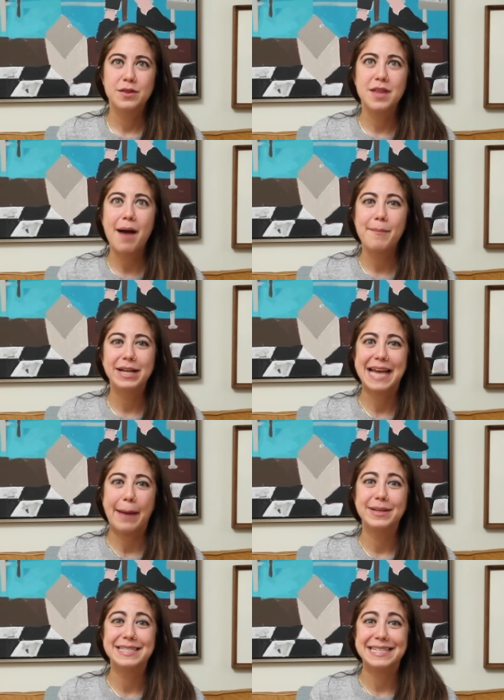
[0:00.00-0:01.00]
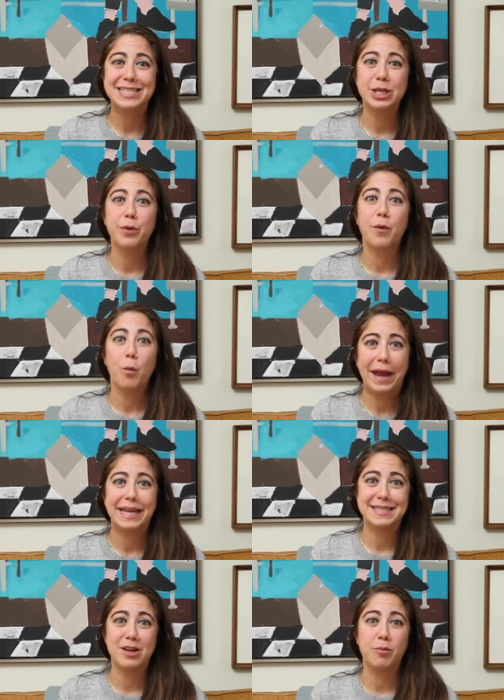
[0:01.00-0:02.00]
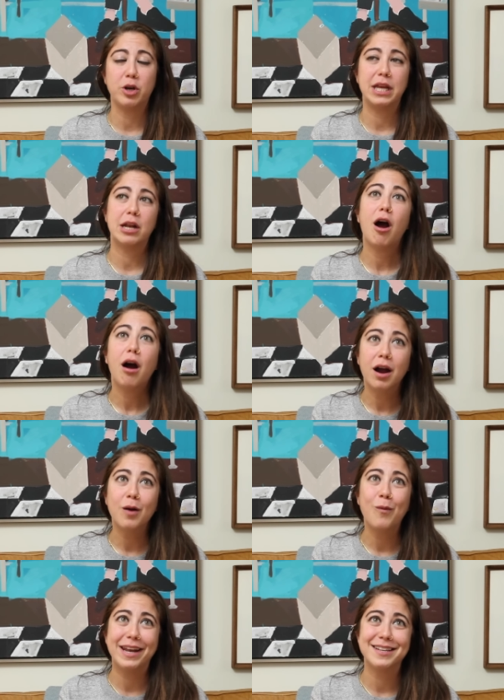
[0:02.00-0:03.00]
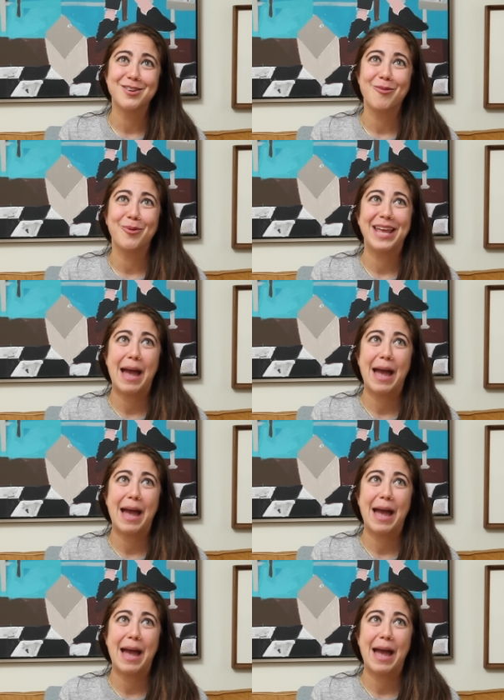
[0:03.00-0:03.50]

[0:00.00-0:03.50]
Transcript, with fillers: Not much happens until the wedding ceremony, and our wedding ceremony